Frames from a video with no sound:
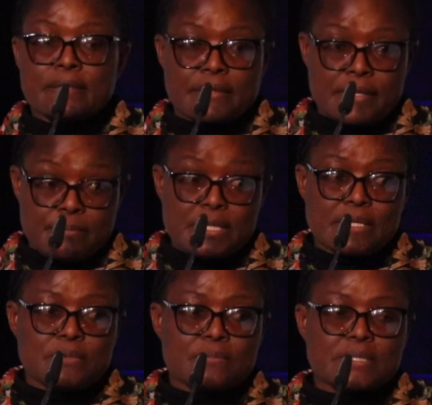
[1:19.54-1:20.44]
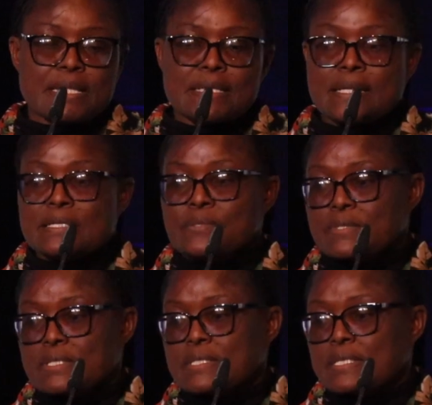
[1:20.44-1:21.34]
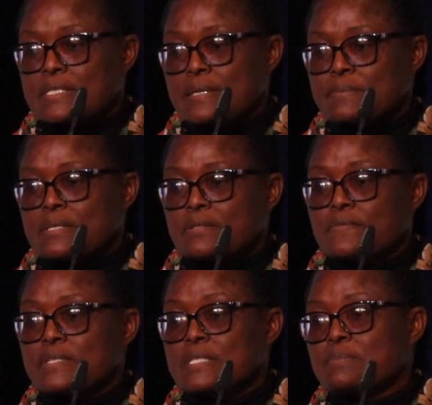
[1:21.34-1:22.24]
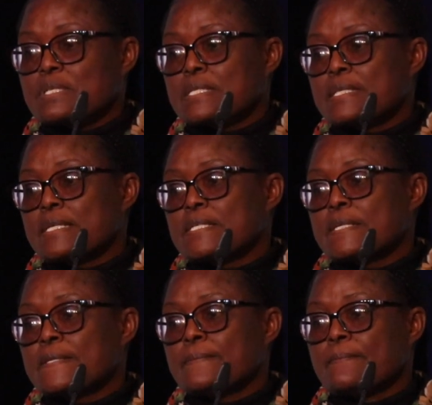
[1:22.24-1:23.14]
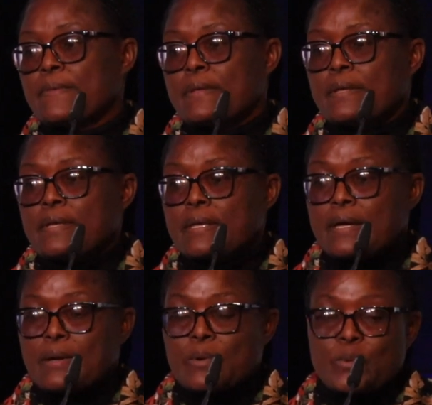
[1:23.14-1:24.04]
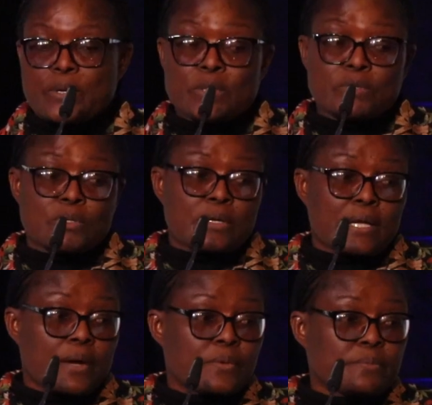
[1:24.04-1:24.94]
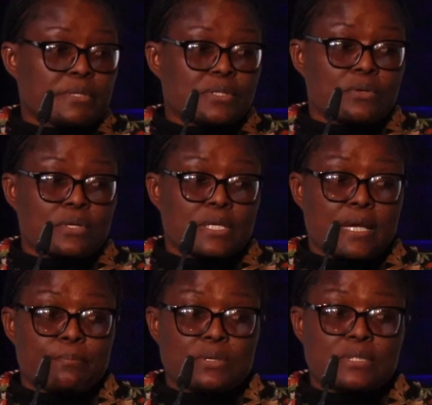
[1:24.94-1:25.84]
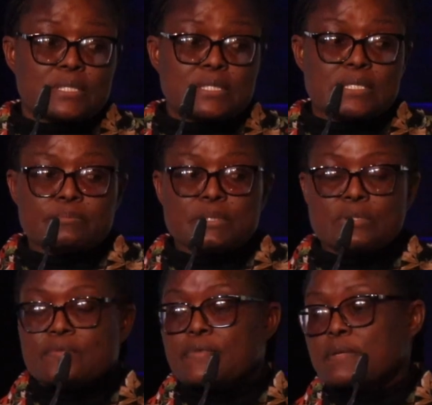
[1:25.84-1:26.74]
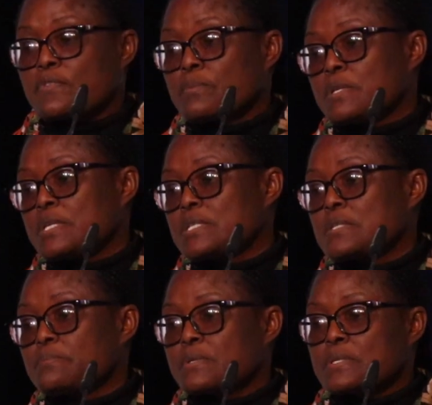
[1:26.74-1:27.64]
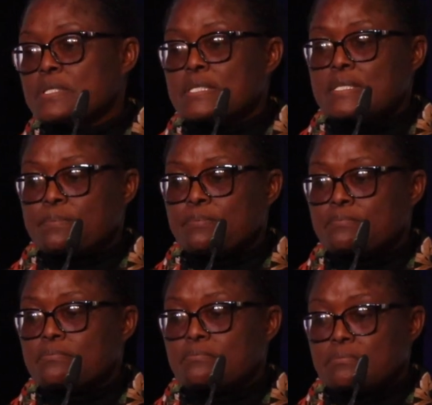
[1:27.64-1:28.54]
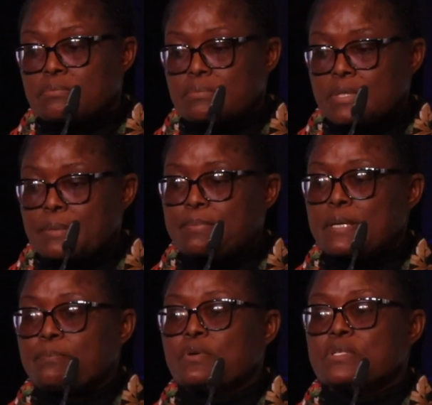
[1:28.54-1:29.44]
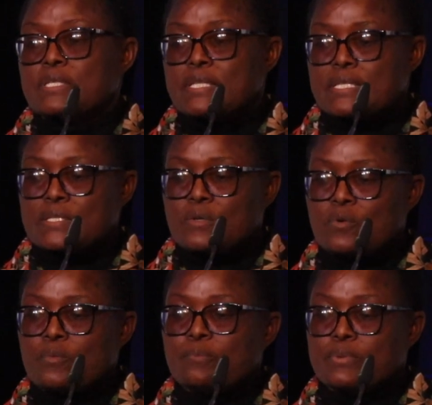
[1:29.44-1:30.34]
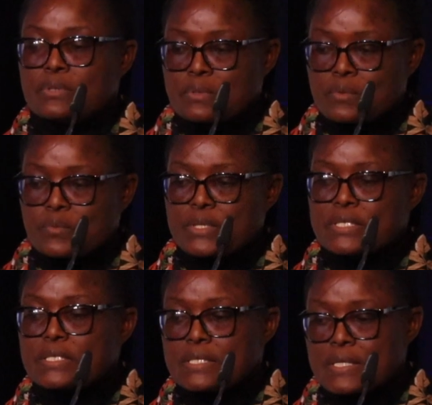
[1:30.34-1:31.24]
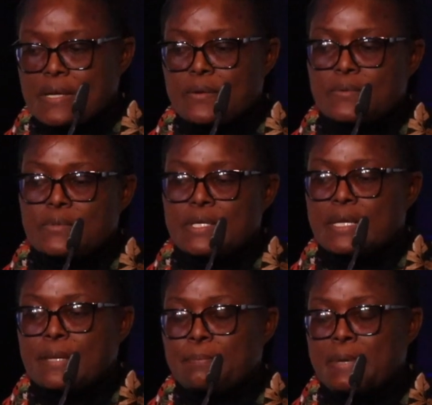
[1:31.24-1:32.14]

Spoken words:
the minimum standards, which is the subject of this presentation. I will be talking about a little bit of the formulation process, the purpose, the scope, which is now the